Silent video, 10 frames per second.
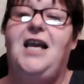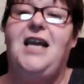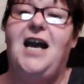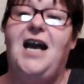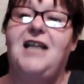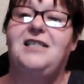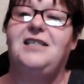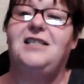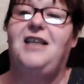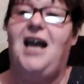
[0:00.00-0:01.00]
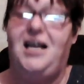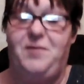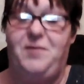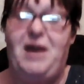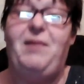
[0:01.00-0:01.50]
Yes, yeah,
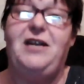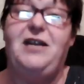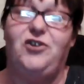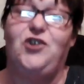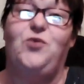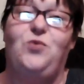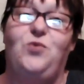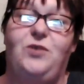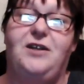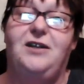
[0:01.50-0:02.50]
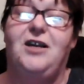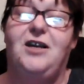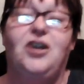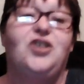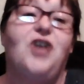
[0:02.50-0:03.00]
I meant June
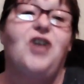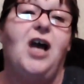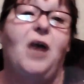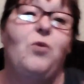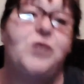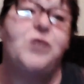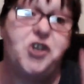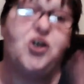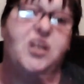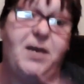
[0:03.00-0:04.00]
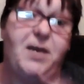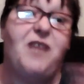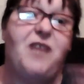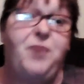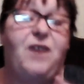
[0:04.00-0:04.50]
because we were talking
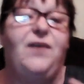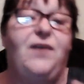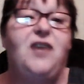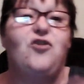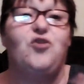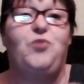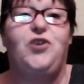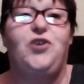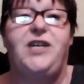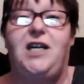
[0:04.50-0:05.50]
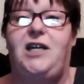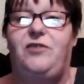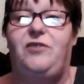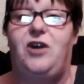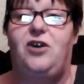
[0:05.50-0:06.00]
about the perfect Yorkshire pudding
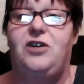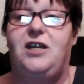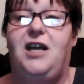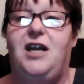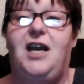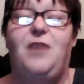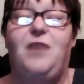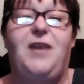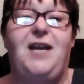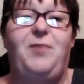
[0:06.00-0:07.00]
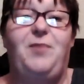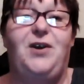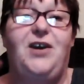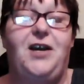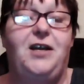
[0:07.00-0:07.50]
earlier on. Hey, Whaley
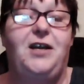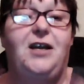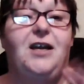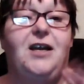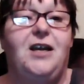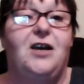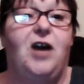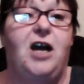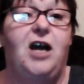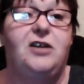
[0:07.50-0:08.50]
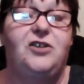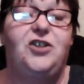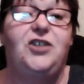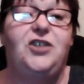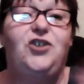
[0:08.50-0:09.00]
Bird. And
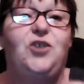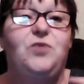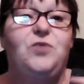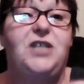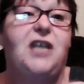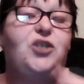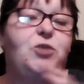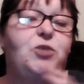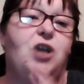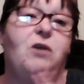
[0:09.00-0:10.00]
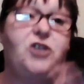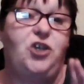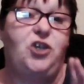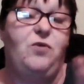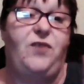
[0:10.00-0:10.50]
June said she was going to
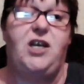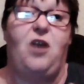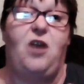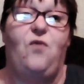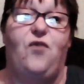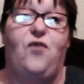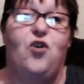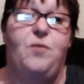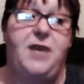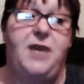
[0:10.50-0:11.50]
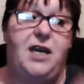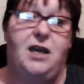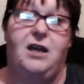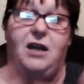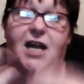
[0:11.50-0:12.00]
do a video for me,
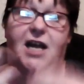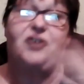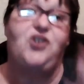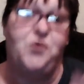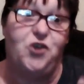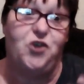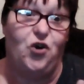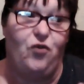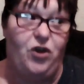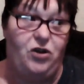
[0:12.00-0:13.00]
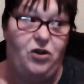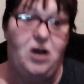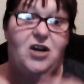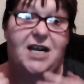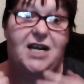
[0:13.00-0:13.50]
like a tutorial
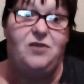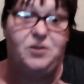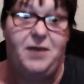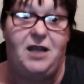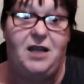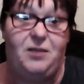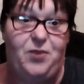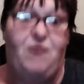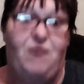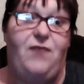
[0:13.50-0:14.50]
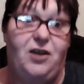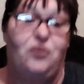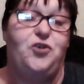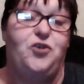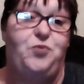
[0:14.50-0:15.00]
on how to make the perfect
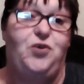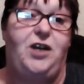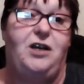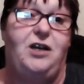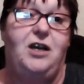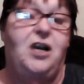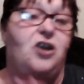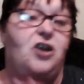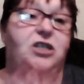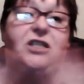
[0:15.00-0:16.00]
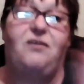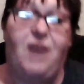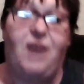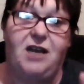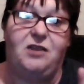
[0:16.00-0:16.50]
Yorkshire pudding because it's
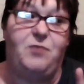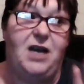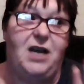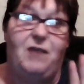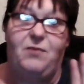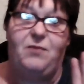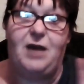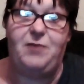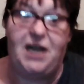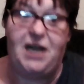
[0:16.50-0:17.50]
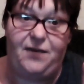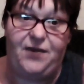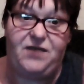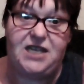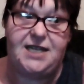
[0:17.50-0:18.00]
evaded me. I'm nearly
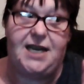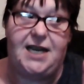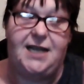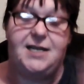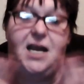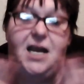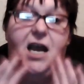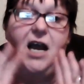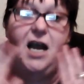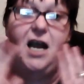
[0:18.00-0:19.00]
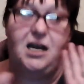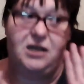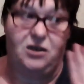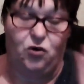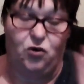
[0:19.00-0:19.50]
56.
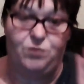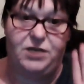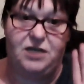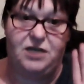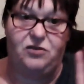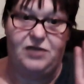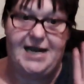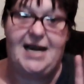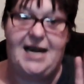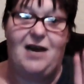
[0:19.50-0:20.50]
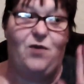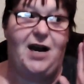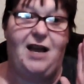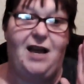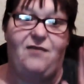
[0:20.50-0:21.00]
And up till now,
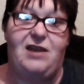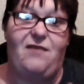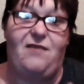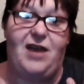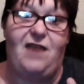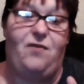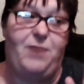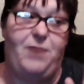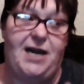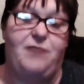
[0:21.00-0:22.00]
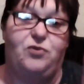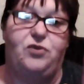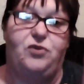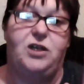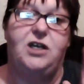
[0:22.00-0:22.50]
I have never, ever been
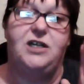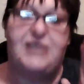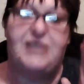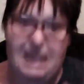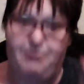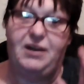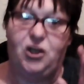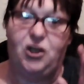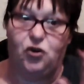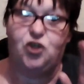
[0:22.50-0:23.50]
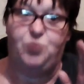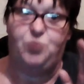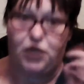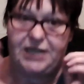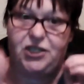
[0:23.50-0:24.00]
able to get my Yorkshire
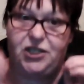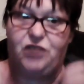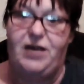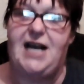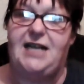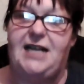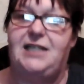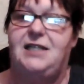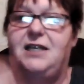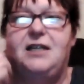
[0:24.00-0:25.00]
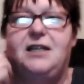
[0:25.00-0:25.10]
puddings to rise.